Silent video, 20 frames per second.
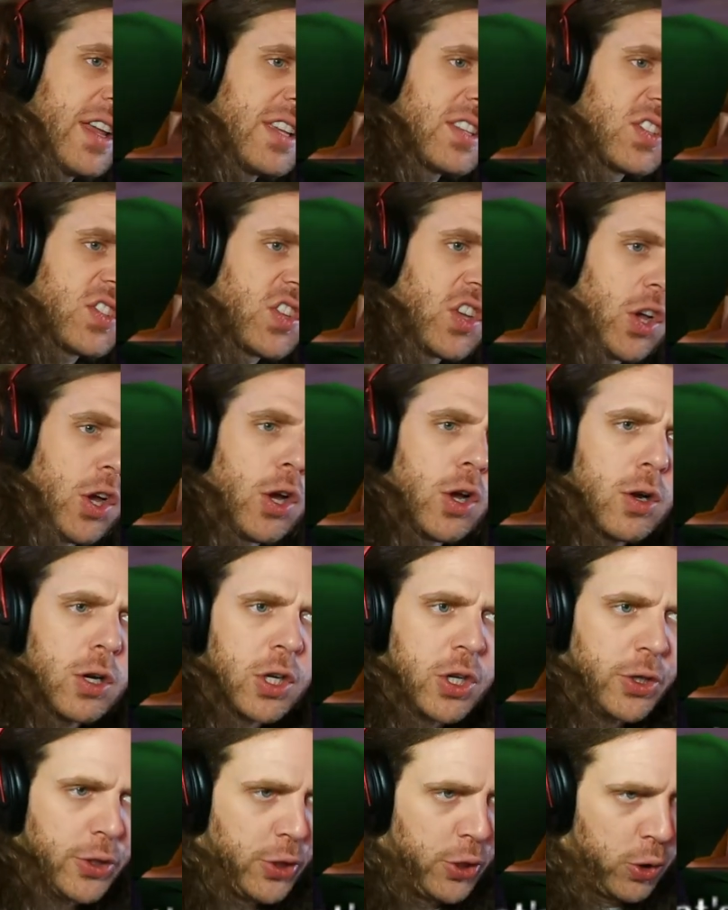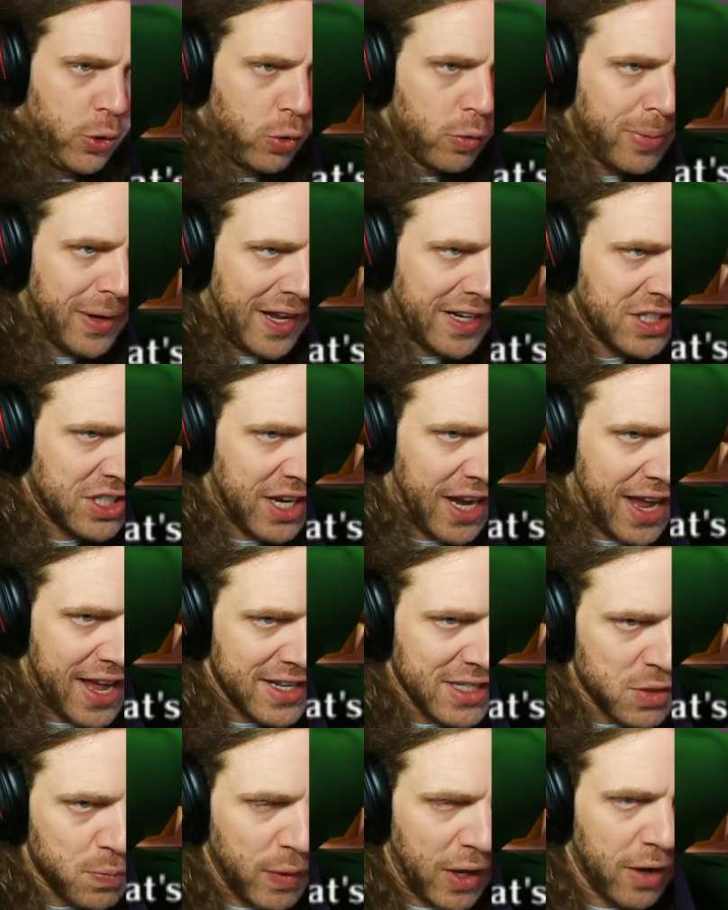Sir, could you by
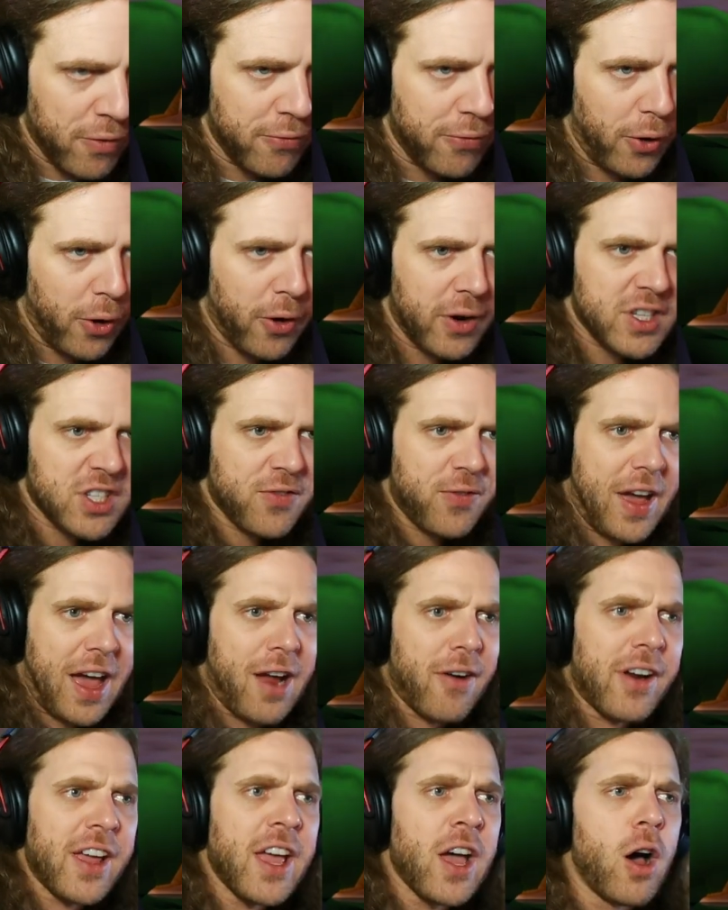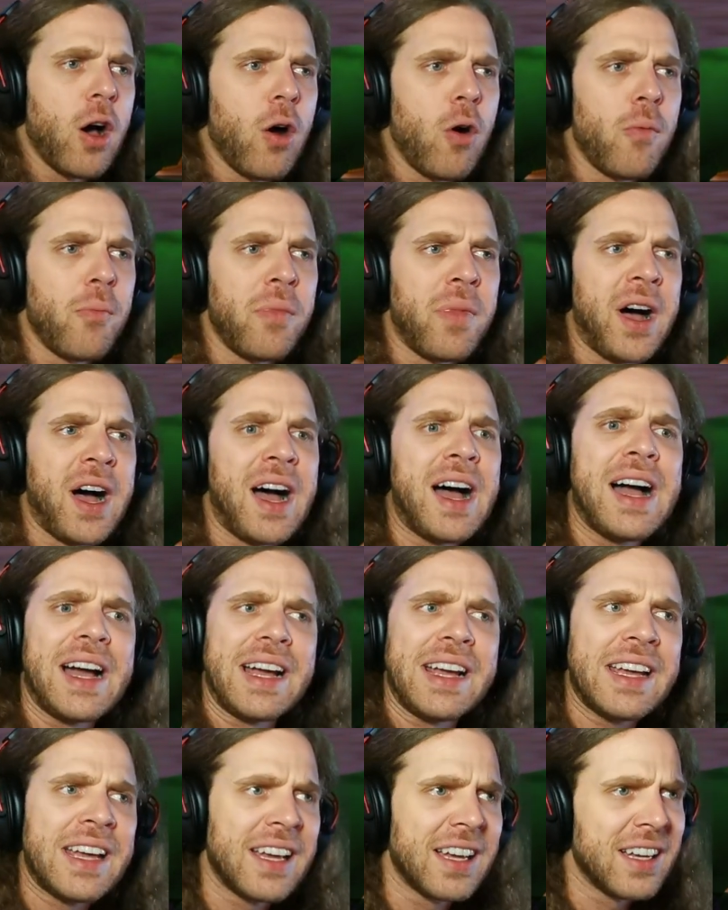chance be a forest fairy? Oh
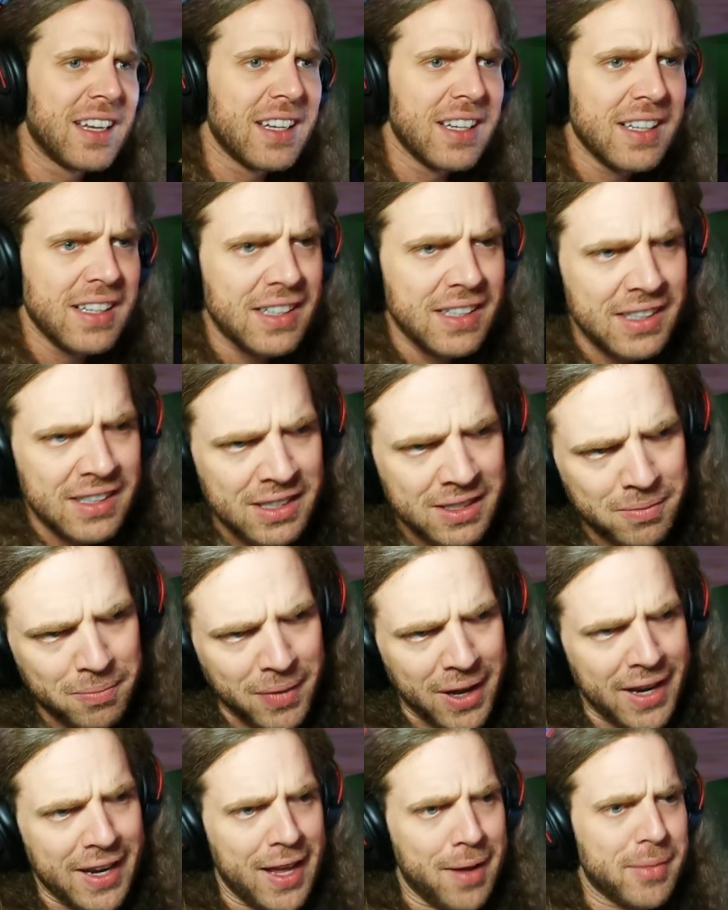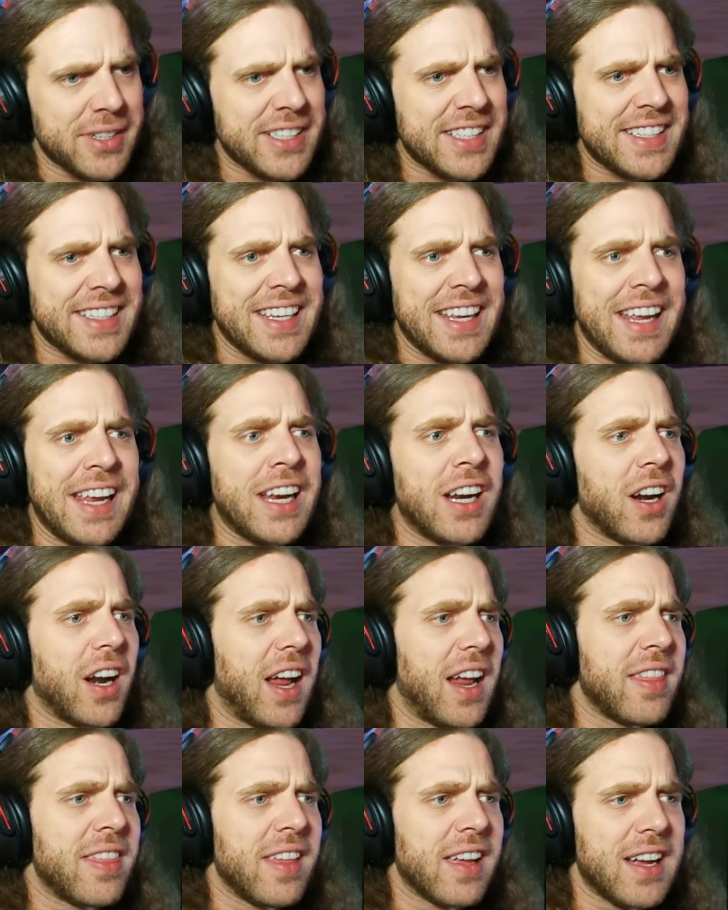my! My name is Tingle. I
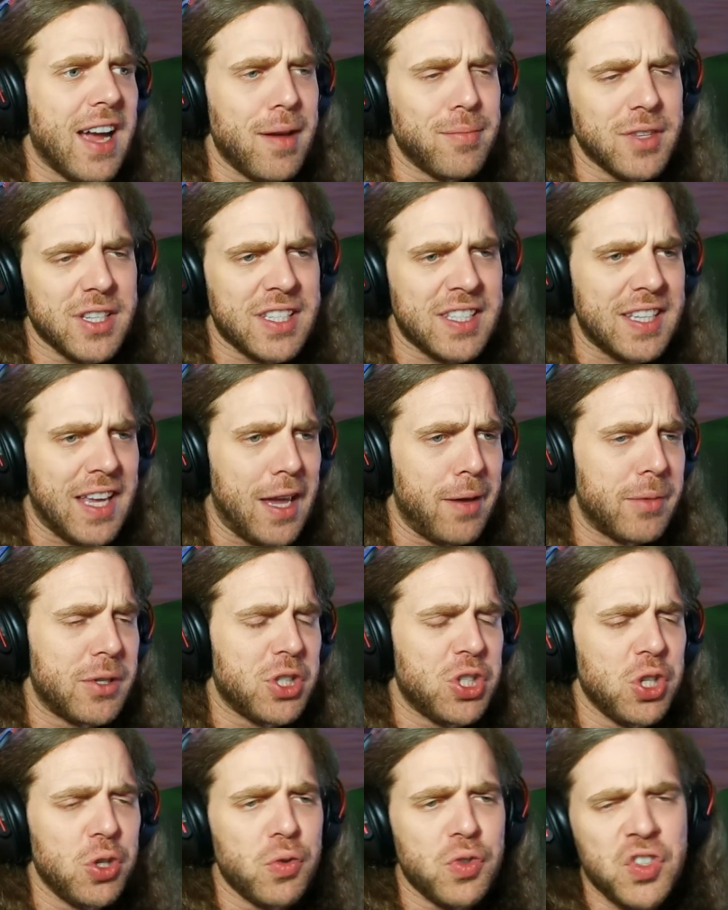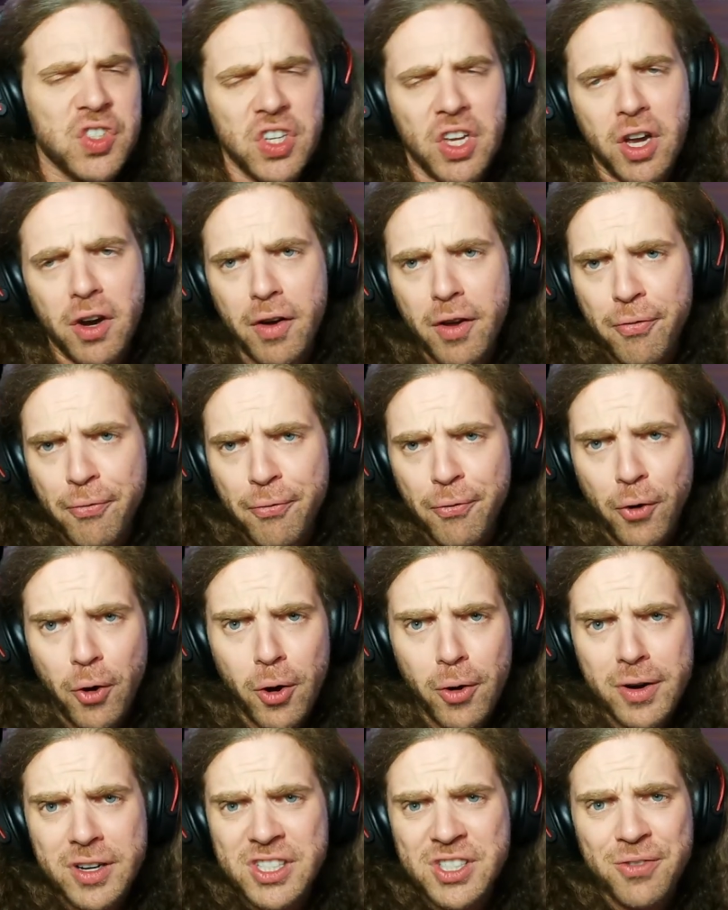think I'm the same as you, sir, a
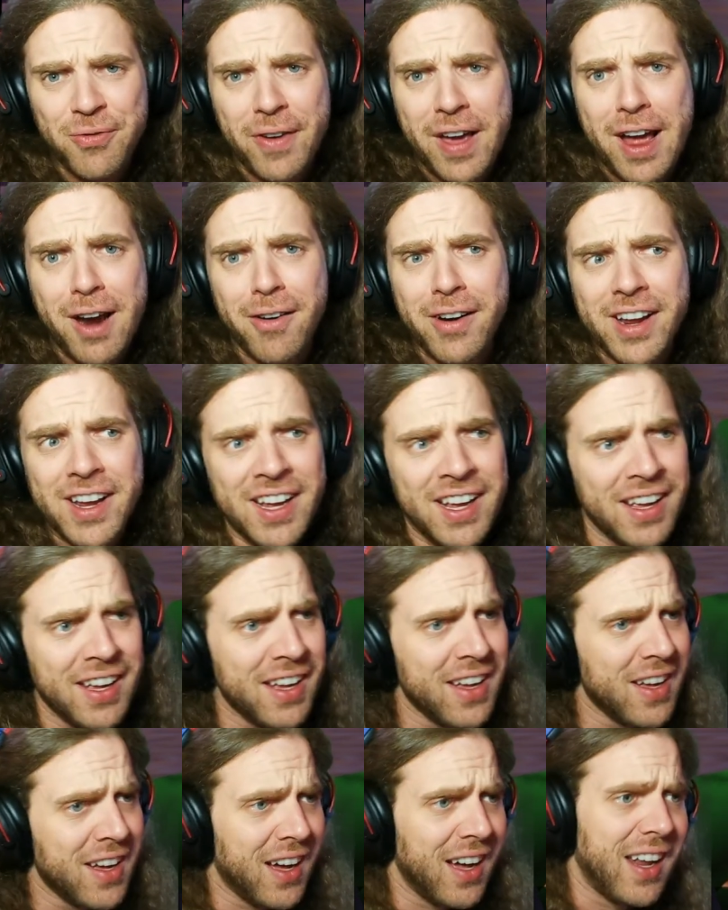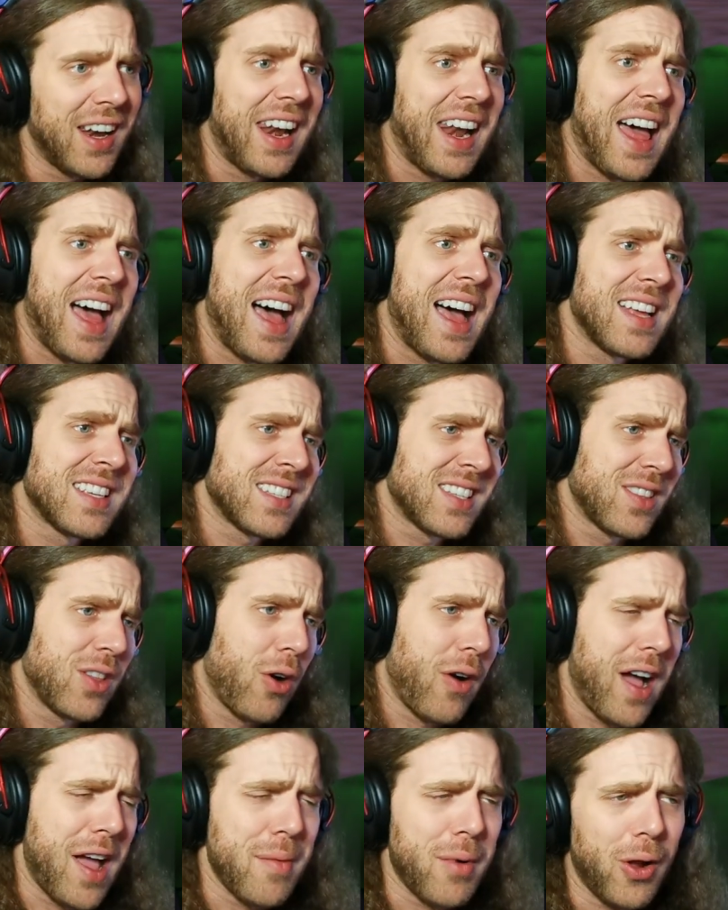forest fairy. Alas, though
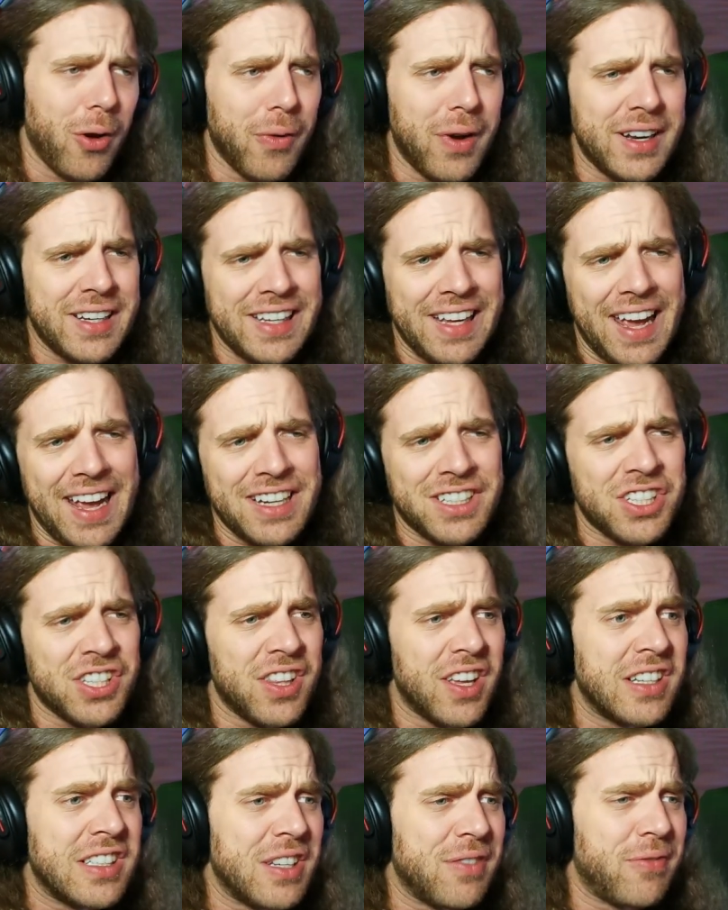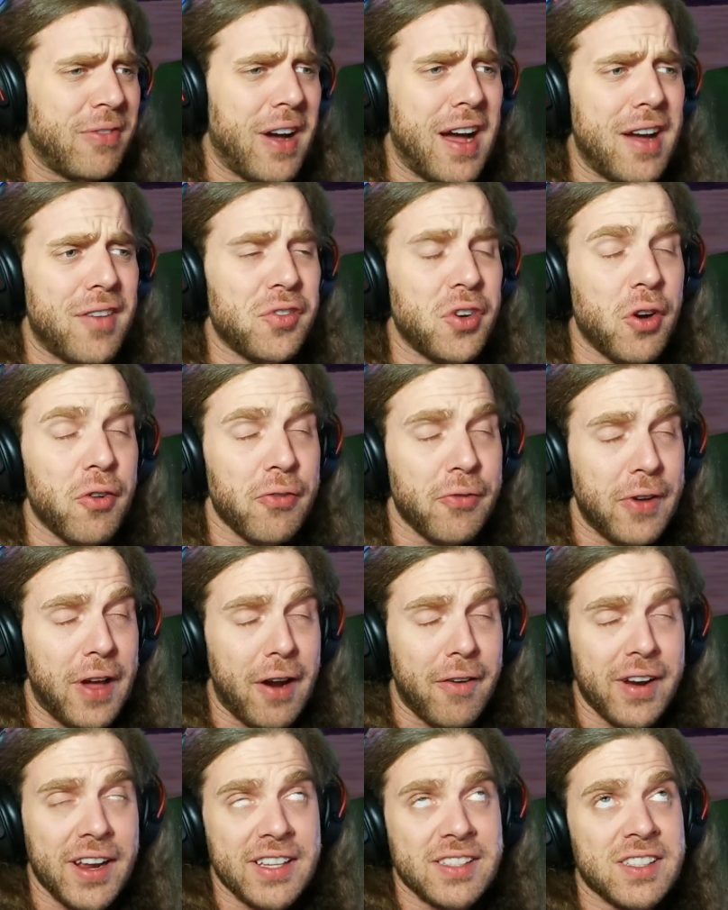I am already age 35, no
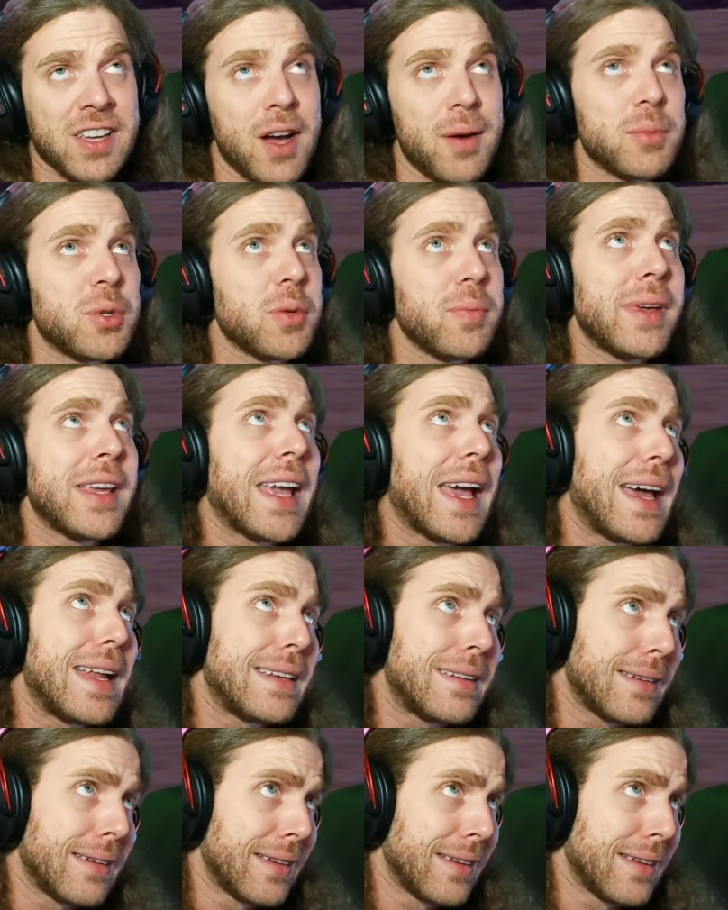fairy has come to me yet.